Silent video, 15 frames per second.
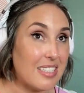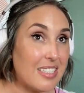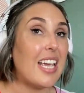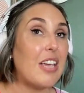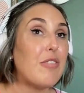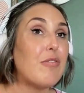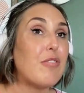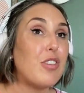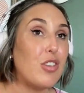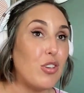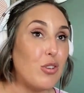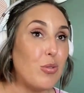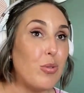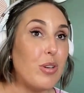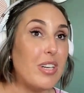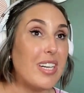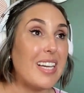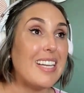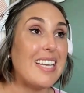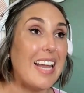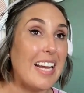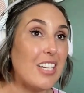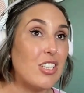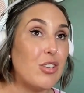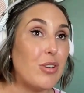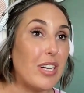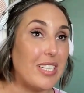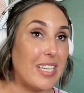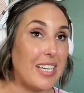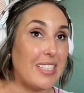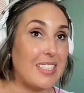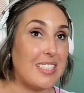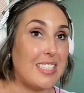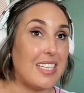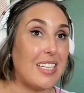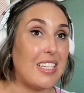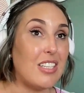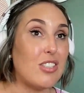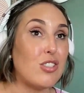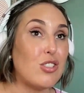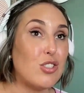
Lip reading: if you connect your identity